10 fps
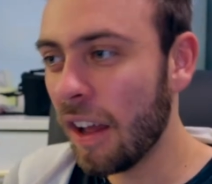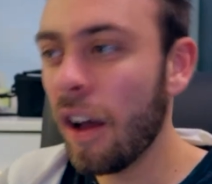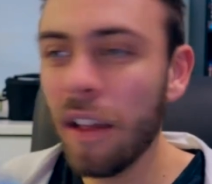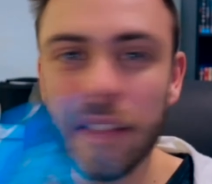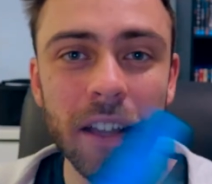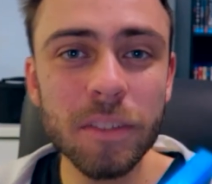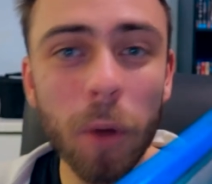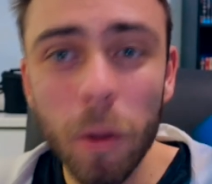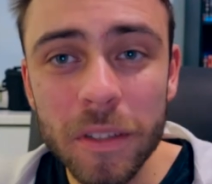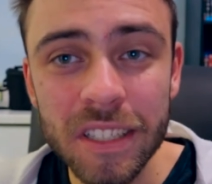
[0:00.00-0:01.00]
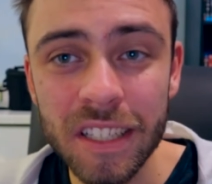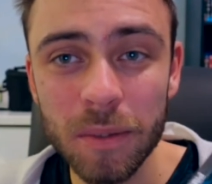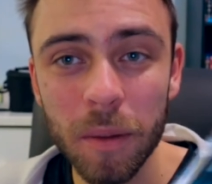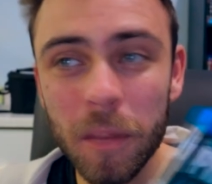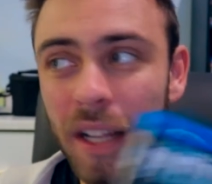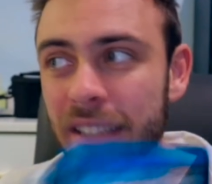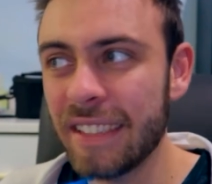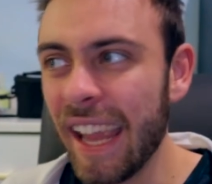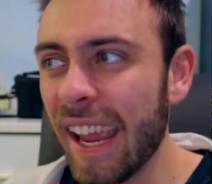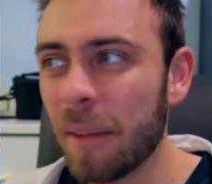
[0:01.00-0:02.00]
Uh, there's moments in this where I'm like,
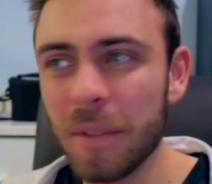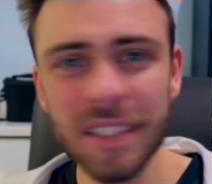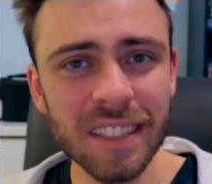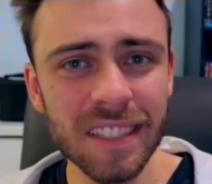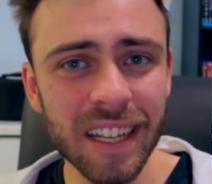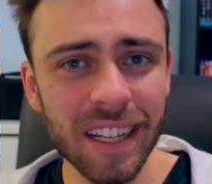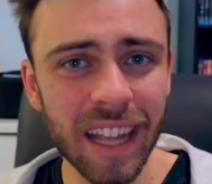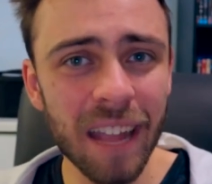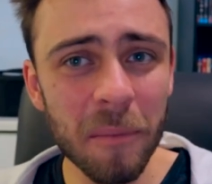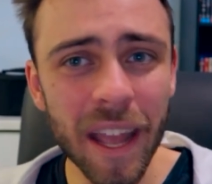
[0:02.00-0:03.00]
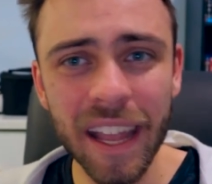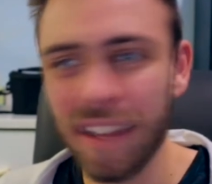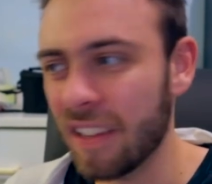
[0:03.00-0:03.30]
damn, this is like MA.